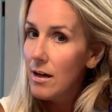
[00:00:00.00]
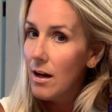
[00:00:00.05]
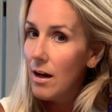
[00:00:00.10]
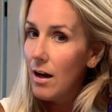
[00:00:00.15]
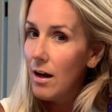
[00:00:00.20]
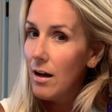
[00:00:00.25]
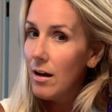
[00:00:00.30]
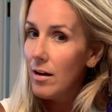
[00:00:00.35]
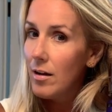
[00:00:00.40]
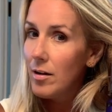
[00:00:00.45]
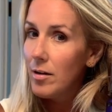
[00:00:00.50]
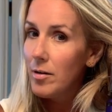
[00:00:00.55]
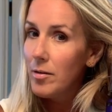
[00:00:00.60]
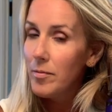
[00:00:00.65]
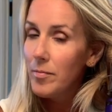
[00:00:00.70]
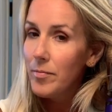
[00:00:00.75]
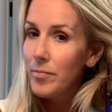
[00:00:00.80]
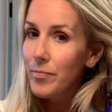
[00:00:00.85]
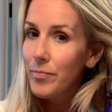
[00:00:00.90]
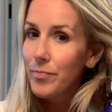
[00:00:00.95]

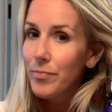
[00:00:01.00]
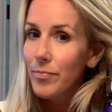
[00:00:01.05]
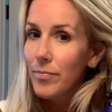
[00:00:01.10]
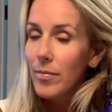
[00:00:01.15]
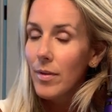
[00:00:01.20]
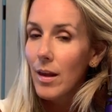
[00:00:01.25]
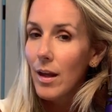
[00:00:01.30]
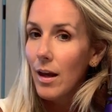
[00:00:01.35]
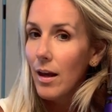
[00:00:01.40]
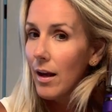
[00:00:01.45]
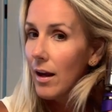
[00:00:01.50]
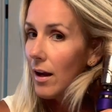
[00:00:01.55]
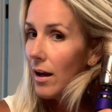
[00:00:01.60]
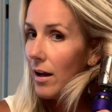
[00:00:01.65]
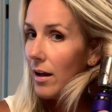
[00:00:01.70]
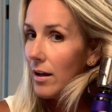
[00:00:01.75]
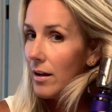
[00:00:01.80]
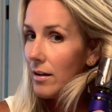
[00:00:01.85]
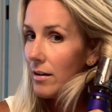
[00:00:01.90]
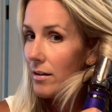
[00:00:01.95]
And
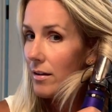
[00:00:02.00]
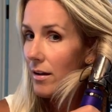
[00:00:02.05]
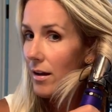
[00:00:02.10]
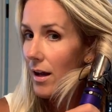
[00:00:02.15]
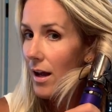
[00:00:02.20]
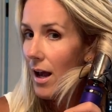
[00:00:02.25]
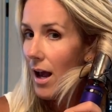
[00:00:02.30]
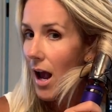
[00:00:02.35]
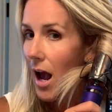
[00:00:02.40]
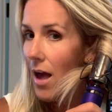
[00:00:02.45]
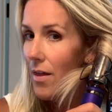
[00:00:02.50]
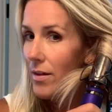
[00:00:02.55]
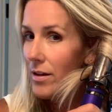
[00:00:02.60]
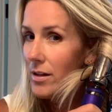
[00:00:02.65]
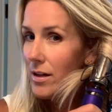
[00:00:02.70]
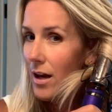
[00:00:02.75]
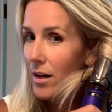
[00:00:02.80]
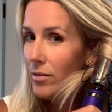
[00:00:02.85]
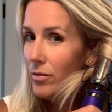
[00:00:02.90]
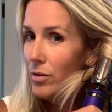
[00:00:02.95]
then
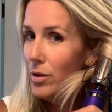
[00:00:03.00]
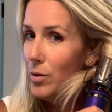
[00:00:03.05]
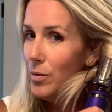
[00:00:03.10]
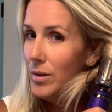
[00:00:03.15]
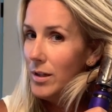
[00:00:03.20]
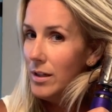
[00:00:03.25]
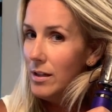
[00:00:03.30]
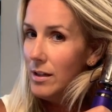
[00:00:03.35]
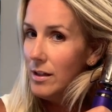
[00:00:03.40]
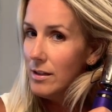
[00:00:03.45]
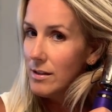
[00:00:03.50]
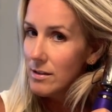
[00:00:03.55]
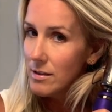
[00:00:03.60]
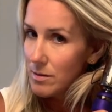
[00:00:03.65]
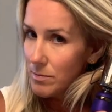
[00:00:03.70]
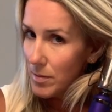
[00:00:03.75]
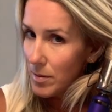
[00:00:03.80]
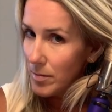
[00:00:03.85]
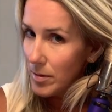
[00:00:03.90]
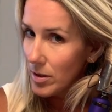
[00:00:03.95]
I don't know what it is.
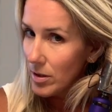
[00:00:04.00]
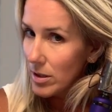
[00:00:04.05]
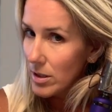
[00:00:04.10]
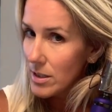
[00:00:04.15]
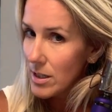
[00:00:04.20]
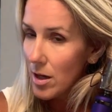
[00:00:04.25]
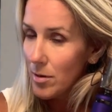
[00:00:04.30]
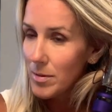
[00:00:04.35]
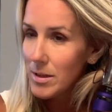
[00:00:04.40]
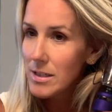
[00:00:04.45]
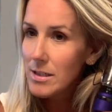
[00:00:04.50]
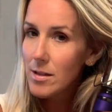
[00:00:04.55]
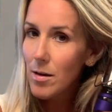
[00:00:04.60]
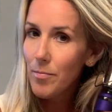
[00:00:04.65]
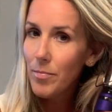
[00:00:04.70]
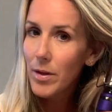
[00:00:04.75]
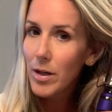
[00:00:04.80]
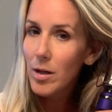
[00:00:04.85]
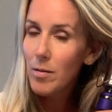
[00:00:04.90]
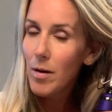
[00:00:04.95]
Maybe you can tell me
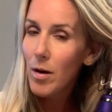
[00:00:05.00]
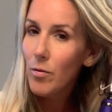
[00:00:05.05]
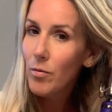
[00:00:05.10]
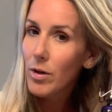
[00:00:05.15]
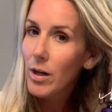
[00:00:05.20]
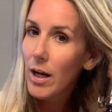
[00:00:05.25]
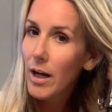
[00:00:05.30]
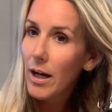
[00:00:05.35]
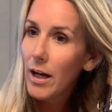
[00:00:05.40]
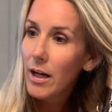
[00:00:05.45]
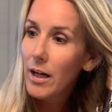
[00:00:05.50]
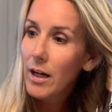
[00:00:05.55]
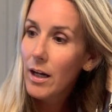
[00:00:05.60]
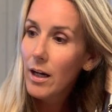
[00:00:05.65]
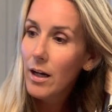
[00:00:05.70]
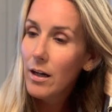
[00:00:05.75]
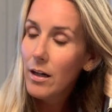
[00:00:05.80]
something about when I